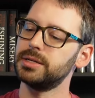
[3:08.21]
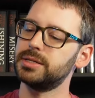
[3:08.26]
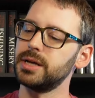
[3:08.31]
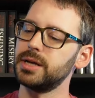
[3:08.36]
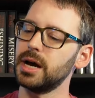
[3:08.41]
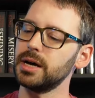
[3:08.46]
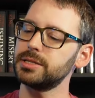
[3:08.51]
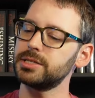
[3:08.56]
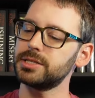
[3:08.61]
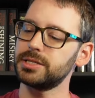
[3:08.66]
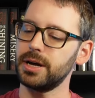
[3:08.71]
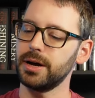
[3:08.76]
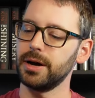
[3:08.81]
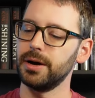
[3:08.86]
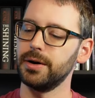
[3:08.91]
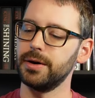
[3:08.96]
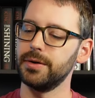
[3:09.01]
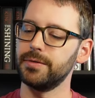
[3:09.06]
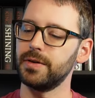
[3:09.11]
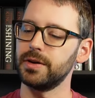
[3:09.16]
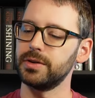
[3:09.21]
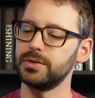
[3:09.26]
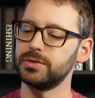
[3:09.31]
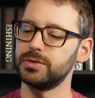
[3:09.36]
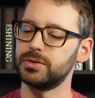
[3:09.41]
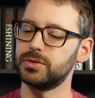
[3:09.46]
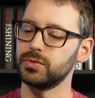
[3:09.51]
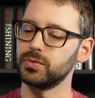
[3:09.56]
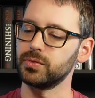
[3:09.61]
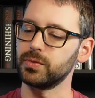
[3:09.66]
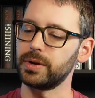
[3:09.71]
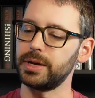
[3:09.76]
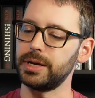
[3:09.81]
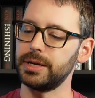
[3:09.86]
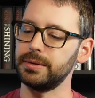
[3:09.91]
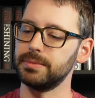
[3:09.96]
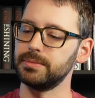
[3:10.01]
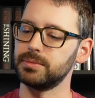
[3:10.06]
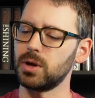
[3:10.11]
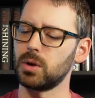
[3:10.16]
Dust of
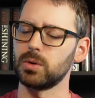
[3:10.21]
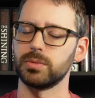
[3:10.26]
Dreams.